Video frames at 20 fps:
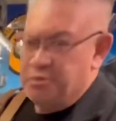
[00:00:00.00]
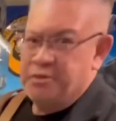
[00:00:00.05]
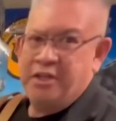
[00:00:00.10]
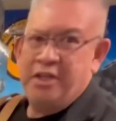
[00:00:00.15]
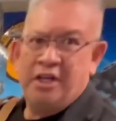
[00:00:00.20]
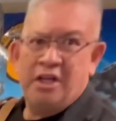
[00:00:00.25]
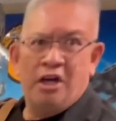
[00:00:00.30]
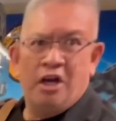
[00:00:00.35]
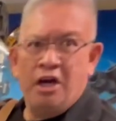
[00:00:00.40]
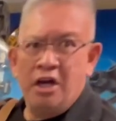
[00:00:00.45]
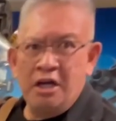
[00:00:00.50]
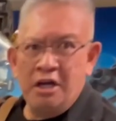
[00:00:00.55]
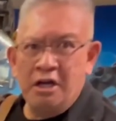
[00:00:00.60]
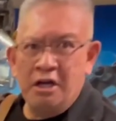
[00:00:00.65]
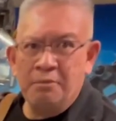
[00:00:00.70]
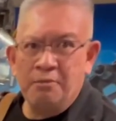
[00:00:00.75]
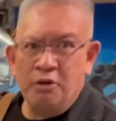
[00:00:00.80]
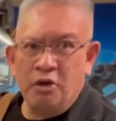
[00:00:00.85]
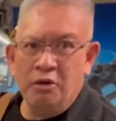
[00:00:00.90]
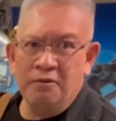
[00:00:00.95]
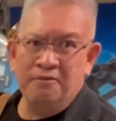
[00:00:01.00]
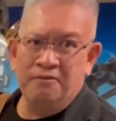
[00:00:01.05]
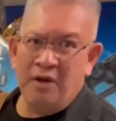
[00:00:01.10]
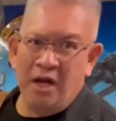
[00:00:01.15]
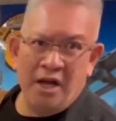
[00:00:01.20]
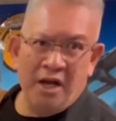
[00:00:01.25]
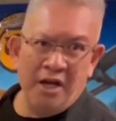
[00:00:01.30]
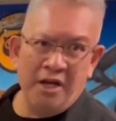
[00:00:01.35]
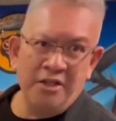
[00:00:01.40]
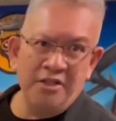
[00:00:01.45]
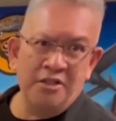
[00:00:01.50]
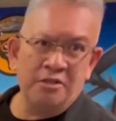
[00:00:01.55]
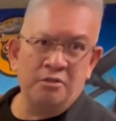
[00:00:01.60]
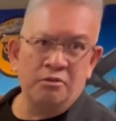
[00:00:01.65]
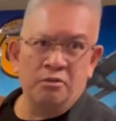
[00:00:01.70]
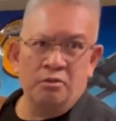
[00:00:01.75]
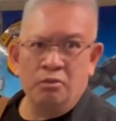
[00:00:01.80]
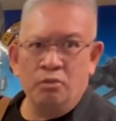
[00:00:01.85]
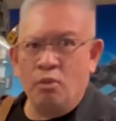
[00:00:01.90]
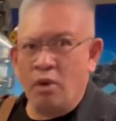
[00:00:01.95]
get hung up on vines,
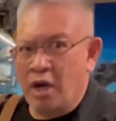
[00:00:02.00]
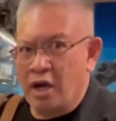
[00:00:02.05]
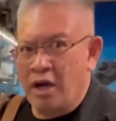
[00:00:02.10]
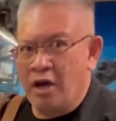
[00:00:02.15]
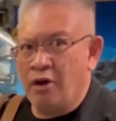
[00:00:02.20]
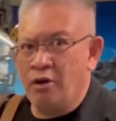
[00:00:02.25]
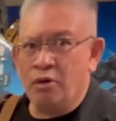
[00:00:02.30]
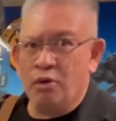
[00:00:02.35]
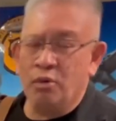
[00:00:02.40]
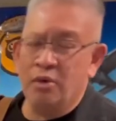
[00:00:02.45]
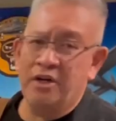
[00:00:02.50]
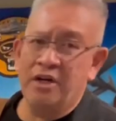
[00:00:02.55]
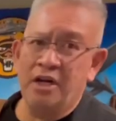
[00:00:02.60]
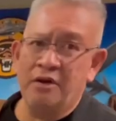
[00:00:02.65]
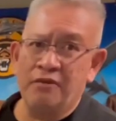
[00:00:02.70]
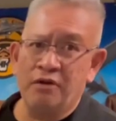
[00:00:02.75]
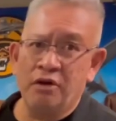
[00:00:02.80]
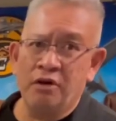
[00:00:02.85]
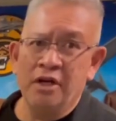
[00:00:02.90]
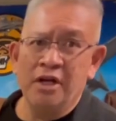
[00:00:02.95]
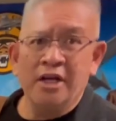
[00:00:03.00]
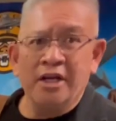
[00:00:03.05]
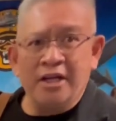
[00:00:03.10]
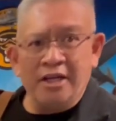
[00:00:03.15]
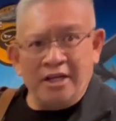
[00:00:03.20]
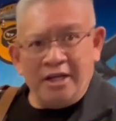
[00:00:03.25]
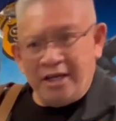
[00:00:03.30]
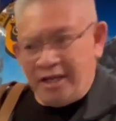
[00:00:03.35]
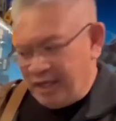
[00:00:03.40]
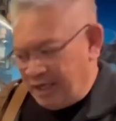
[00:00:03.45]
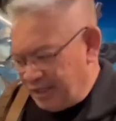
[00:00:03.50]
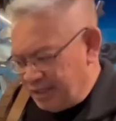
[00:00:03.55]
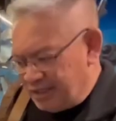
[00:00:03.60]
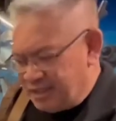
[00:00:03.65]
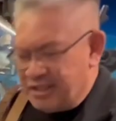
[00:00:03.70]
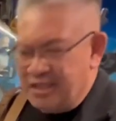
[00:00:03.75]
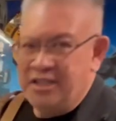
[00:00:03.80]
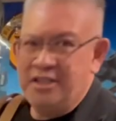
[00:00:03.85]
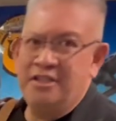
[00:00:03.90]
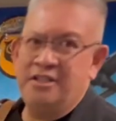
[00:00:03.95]
wire, or whatever, and it's
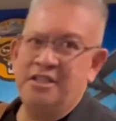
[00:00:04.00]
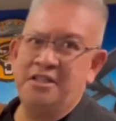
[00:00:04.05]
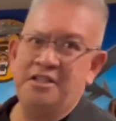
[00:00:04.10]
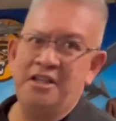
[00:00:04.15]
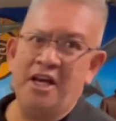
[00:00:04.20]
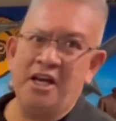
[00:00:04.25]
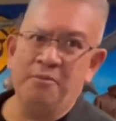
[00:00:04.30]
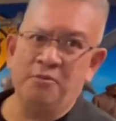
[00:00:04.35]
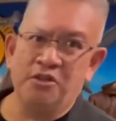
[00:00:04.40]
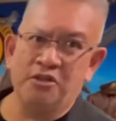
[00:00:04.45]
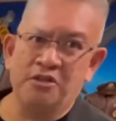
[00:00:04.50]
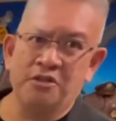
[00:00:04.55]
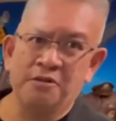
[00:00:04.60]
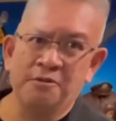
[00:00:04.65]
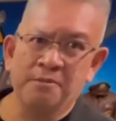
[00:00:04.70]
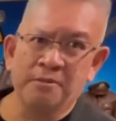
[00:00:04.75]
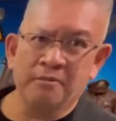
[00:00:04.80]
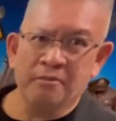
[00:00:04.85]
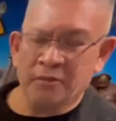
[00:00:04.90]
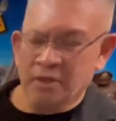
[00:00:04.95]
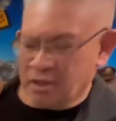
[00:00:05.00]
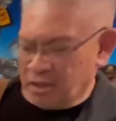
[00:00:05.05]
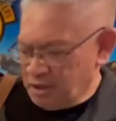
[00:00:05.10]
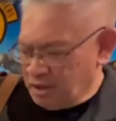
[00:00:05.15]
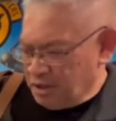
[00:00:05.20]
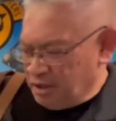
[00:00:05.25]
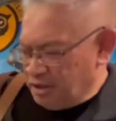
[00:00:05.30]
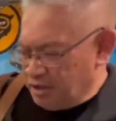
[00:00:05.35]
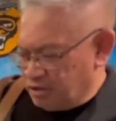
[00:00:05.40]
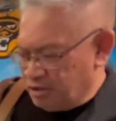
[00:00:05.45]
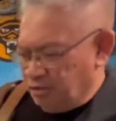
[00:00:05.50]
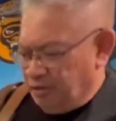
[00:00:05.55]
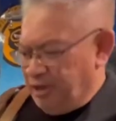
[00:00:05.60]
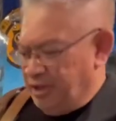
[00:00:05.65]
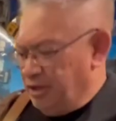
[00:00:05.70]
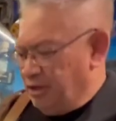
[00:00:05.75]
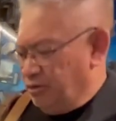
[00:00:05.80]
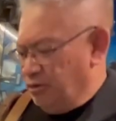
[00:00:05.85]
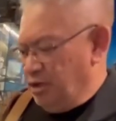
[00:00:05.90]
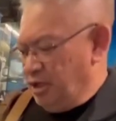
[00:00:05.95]
easily damaged. So
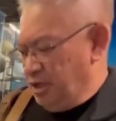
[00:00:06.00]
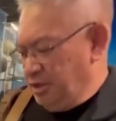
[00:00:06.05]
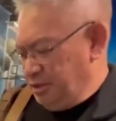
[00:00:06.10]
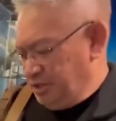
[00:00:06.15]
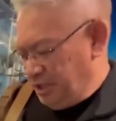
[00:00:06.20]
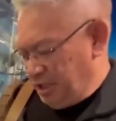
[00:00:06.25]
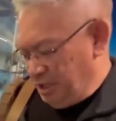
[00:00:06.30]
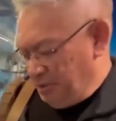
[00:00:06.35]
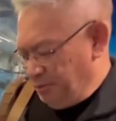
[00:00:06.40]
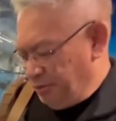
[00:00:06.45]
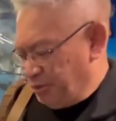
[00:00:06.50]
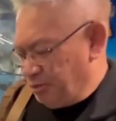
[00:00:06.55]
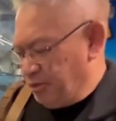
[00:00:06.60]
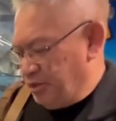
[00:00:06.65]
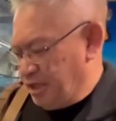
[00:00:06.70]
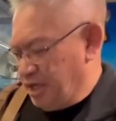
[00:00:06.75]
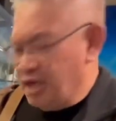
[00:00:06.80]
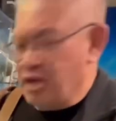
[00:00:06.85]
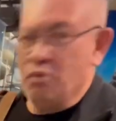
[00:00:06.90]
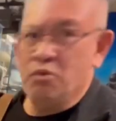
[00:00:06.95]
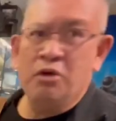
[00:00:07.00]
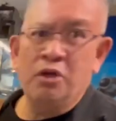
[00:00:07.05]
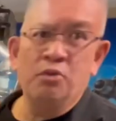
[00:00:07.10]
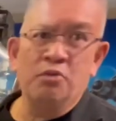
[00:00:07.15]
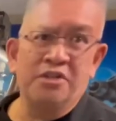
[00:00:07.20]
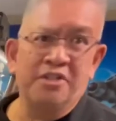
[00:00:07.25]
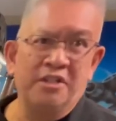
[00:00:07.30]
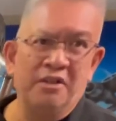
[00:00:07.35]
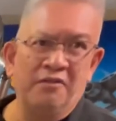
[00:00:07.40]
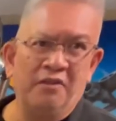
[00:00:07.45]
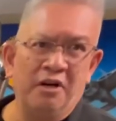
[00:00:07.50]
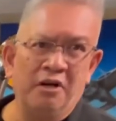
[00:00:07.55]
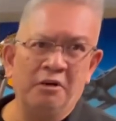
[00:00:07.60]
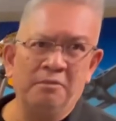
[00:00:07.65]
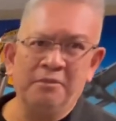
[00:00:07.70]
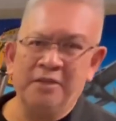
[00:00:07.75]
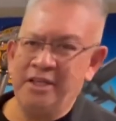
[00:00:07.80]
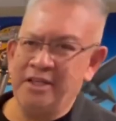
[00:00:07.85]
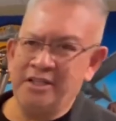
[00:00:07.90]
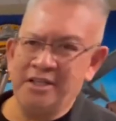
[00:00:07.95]
later on, the M3A1 was
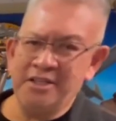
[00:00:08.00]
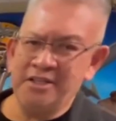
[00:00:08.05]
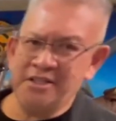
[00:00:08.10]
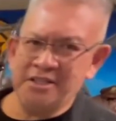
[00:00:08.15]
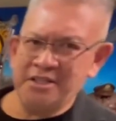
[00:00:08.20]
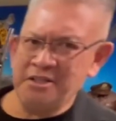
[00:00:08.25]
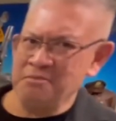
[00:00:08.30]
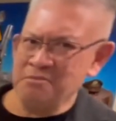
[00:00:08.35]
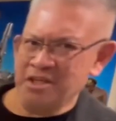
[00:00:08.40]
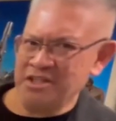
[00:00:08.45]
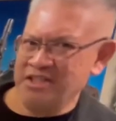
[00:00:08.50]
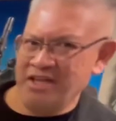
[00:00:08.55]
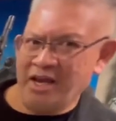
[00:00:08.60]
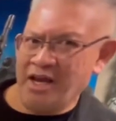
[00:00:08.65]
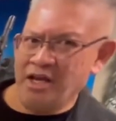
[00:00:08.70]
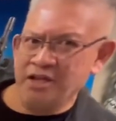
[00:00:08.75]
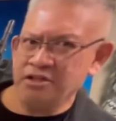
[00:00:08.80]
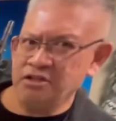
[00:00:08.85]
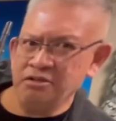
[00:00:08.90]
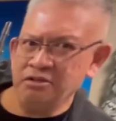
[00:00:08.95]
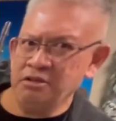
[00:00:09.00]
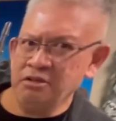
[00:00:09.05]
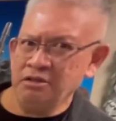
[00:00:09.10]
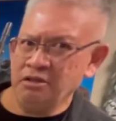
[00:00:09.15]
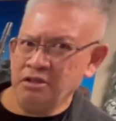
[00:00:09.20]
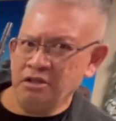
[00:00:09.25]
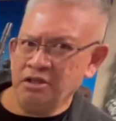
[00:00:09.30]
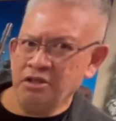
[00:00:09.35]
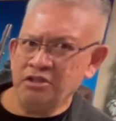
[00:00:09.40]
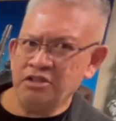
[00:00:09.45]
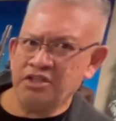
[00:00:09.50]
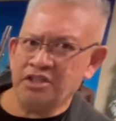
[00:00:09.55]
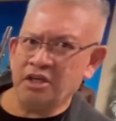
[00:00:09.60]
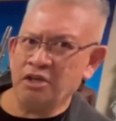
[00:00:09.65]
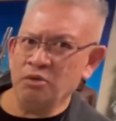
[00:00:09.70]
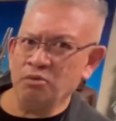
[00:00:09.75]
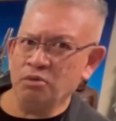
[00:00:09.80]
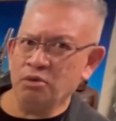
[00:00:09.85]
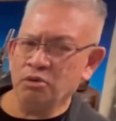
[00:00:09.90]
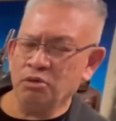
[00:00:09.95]
developed. It didn't see much action in the
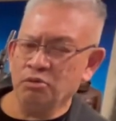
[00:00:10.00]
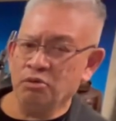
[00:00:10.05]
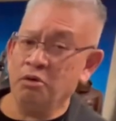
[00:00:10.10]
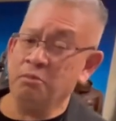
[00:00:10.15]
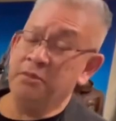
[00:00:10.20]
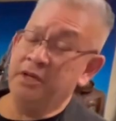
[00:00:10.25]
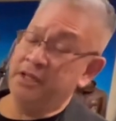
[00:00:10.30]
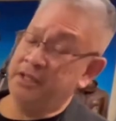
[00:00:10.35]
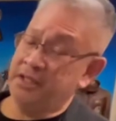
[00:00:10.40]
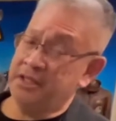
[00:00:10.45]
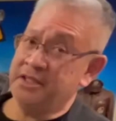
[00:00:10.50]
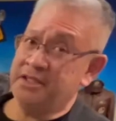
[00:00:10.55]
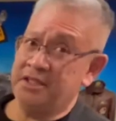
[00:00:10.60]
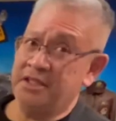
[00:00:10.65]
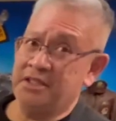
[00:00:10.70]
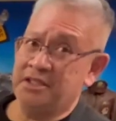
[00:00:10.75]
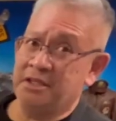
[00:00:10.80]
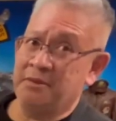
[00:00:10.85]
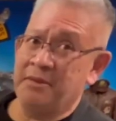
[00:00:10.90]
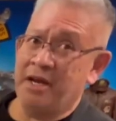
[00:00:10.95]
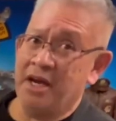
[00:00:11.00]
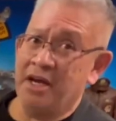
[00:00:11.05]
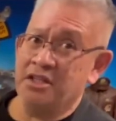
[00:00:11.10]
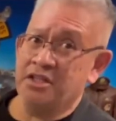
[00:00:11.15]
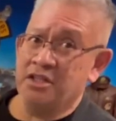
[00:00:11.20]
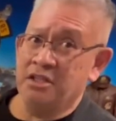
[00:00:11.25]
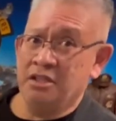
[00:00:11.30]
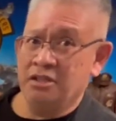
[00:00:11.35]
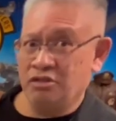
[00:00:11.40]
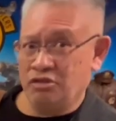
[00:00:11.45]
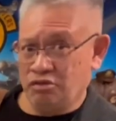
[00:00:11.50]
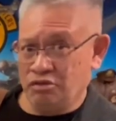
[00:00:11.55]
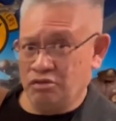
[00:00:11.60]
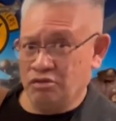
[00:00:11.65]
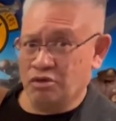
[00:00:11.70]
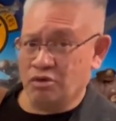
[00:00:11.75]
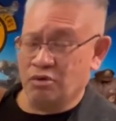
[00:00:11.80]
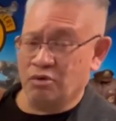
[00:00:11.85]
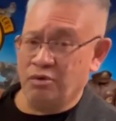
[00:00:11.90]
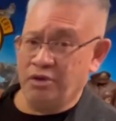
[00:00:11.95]
Second World War, but it did see some action during the
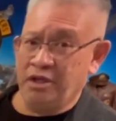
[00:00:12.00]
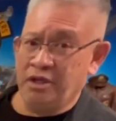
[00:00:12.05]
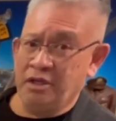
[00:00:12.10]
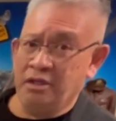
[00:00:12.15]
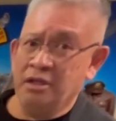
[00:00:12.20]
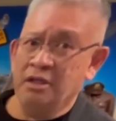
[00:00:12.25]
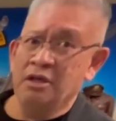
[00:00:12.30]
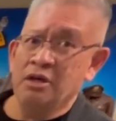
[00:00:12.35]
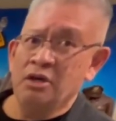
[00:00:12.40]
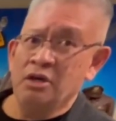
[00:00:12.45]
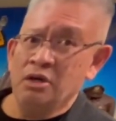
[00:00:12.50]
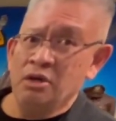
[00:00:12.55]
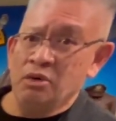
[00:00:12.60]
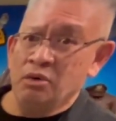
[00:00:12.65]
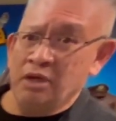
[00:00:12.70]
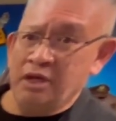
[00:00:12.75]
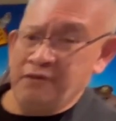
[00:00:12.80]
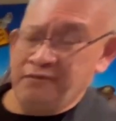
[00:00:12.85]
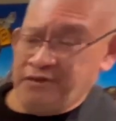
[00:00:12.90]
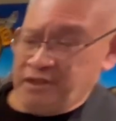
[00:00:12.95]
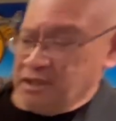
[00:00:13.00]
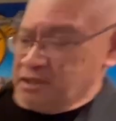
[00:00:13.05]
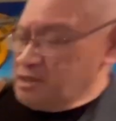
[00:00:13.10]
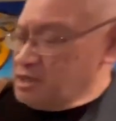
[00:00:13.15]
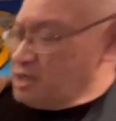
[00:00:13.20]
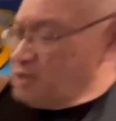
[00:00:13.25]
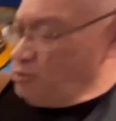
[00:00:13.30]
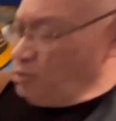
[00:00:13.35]
Korean and Vietnam